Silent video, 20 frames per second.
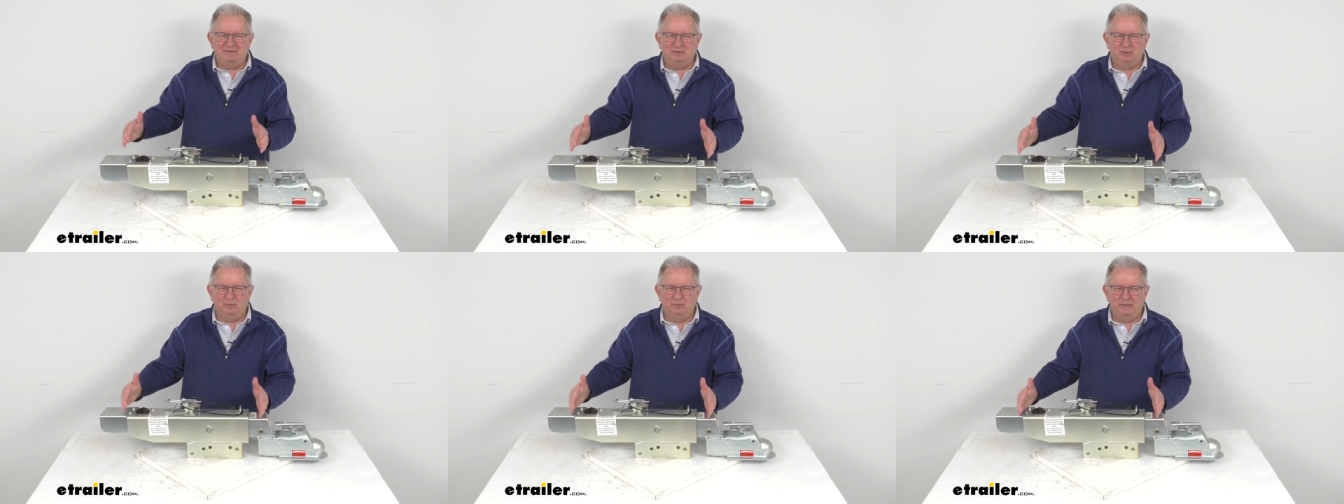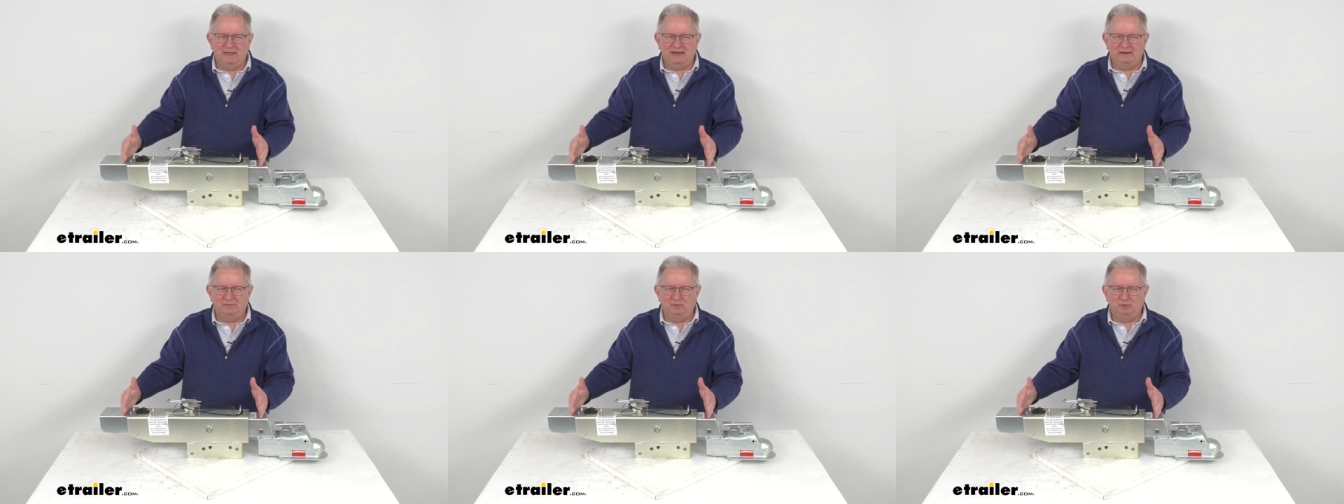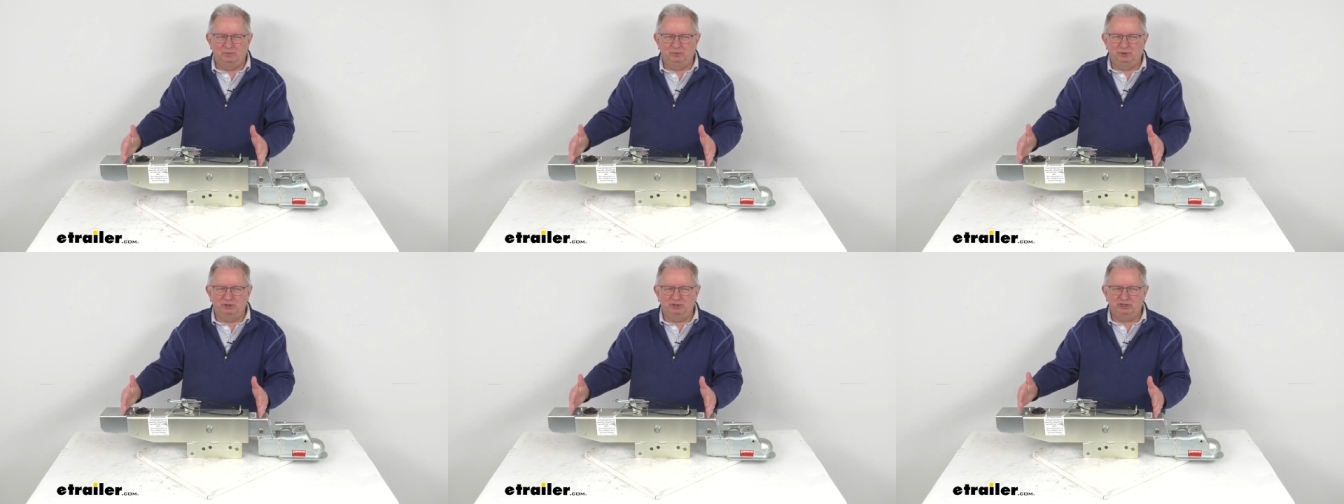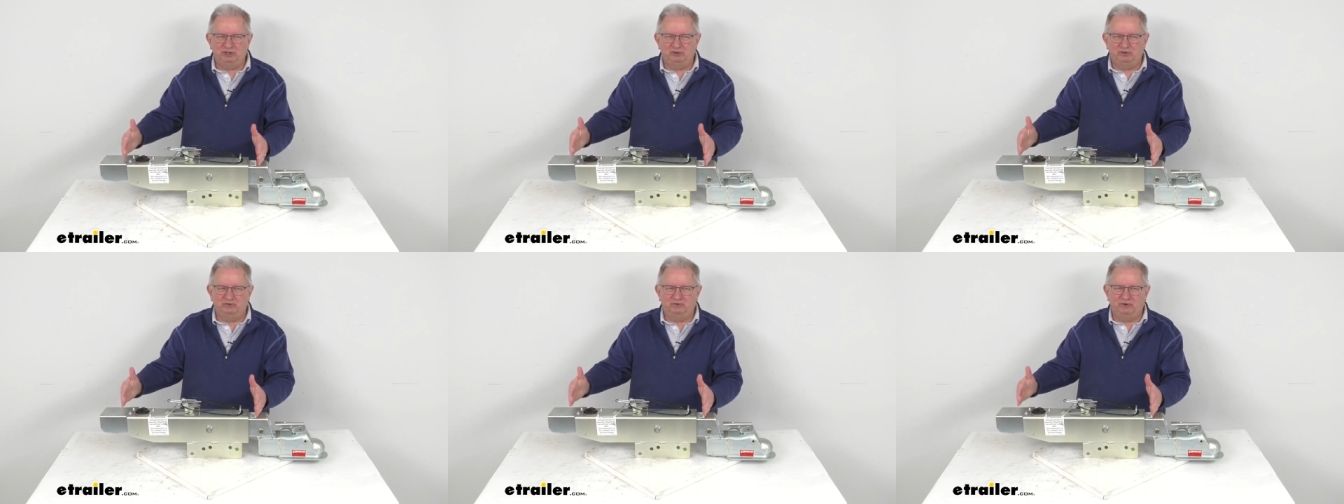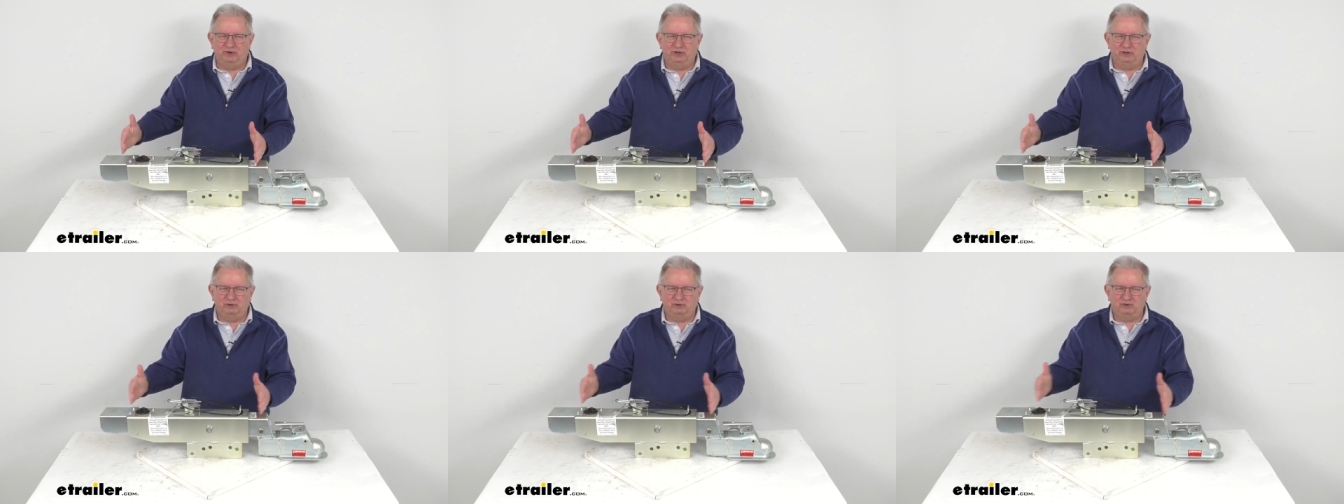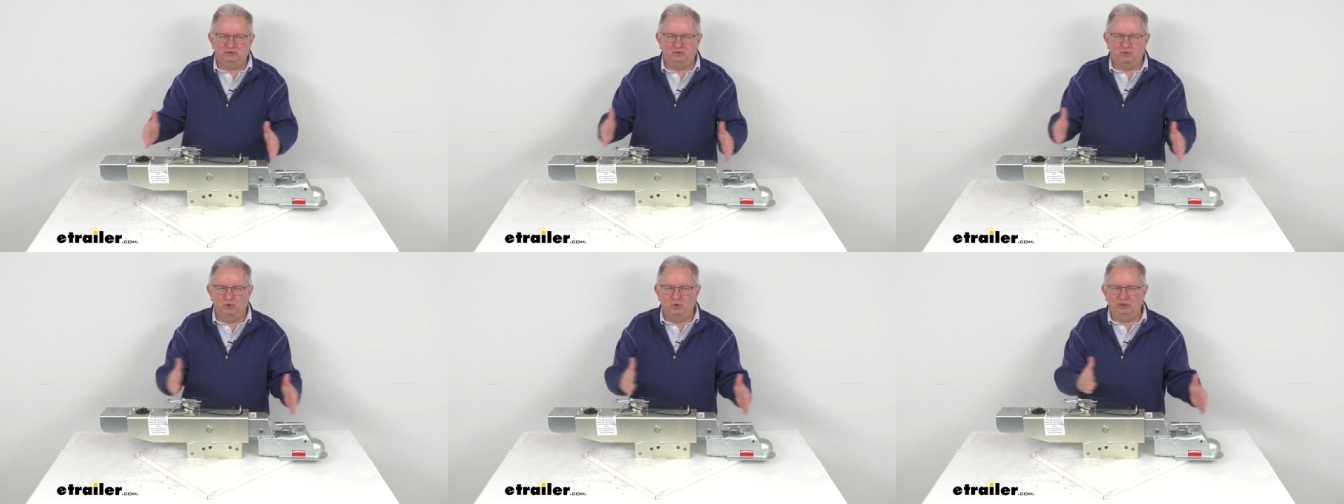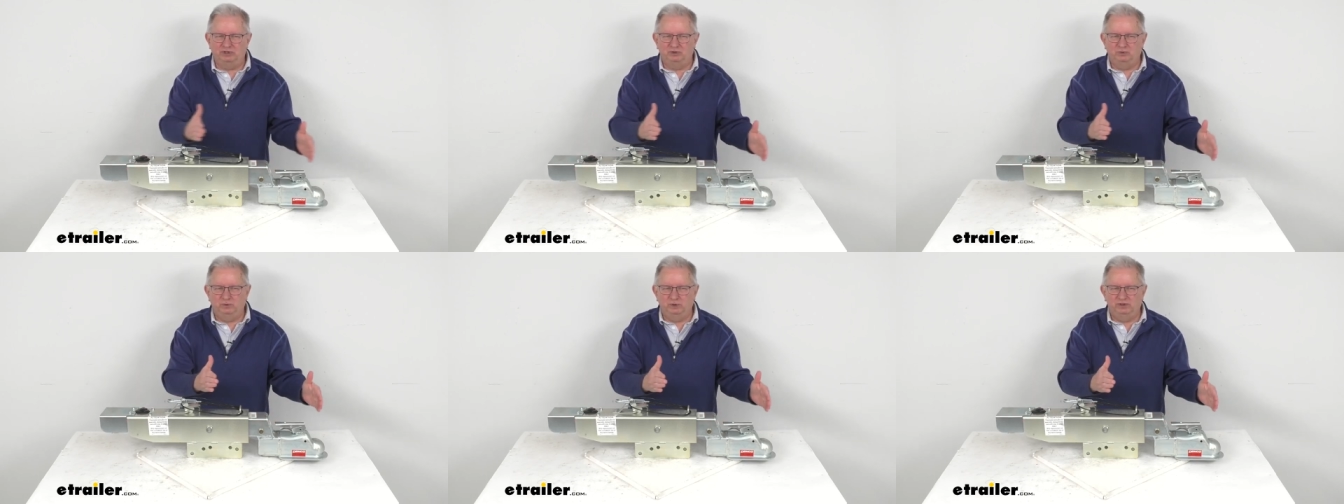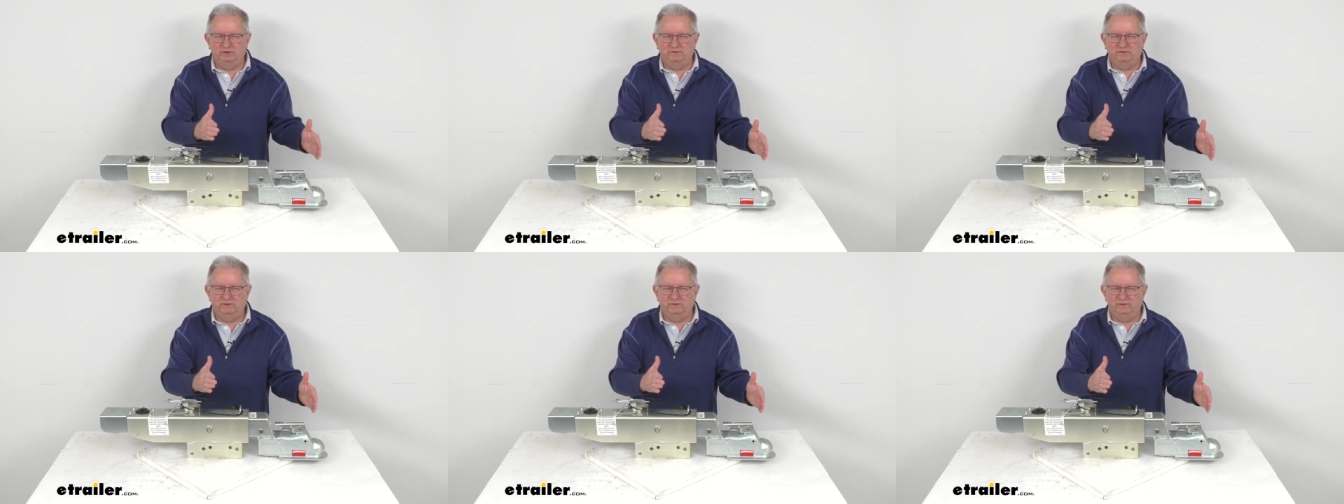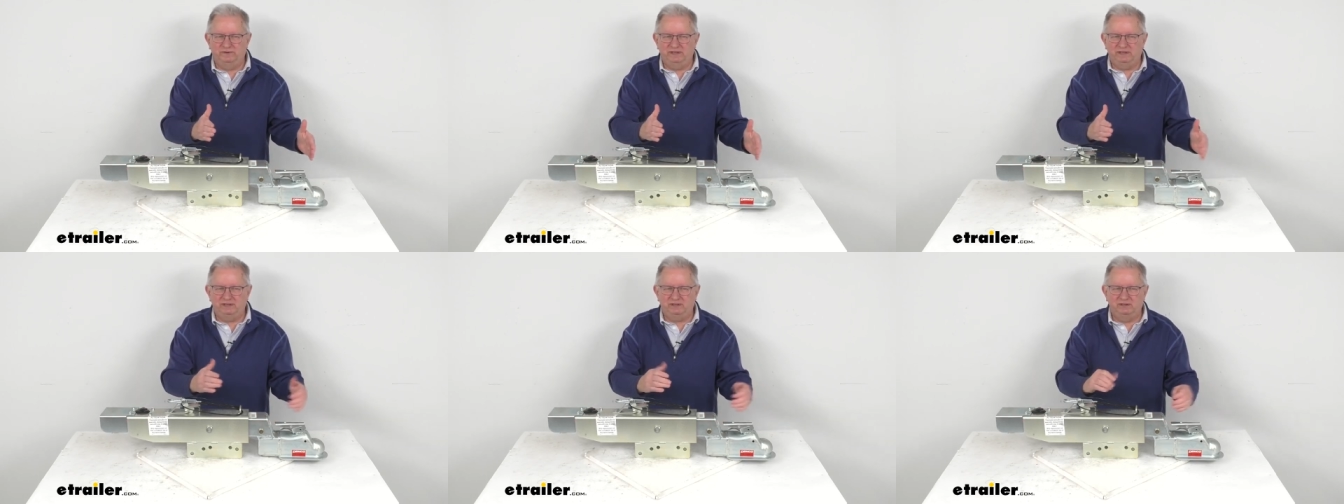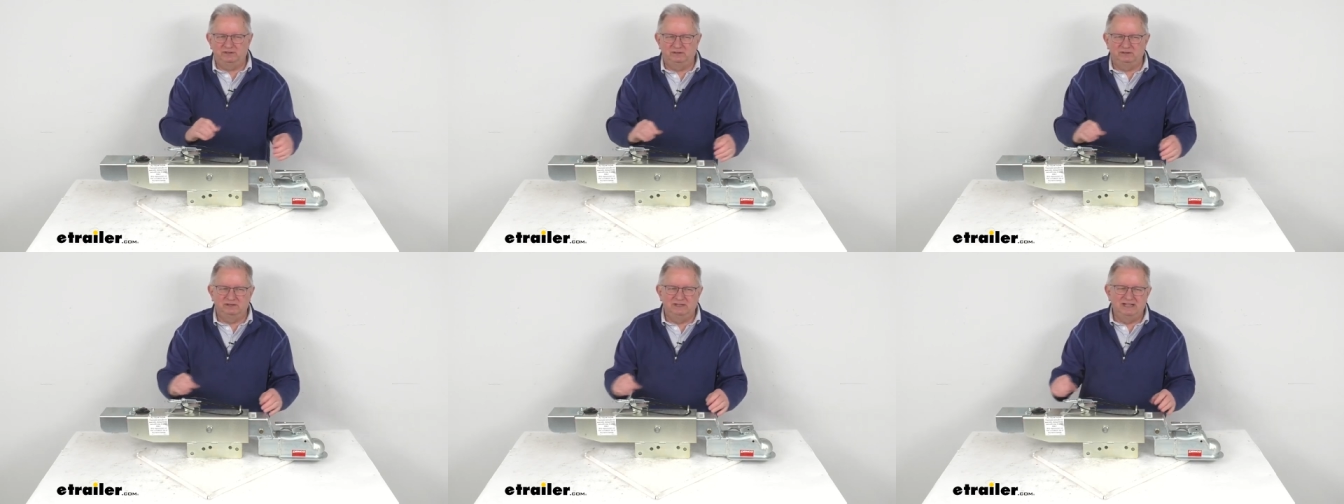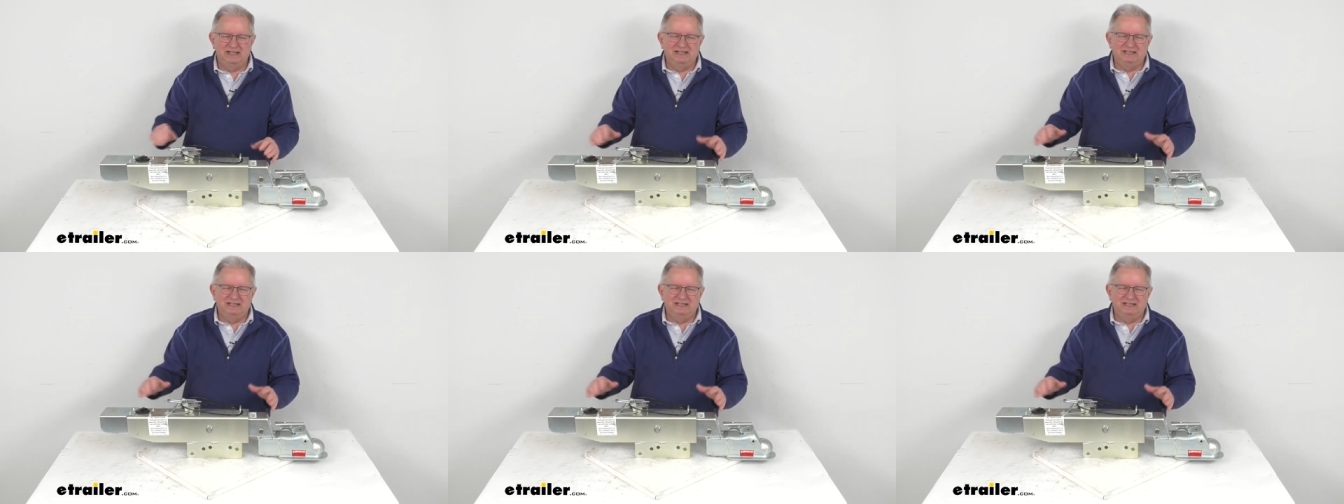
the momentum will push your trailer toward the rear of your vehicle.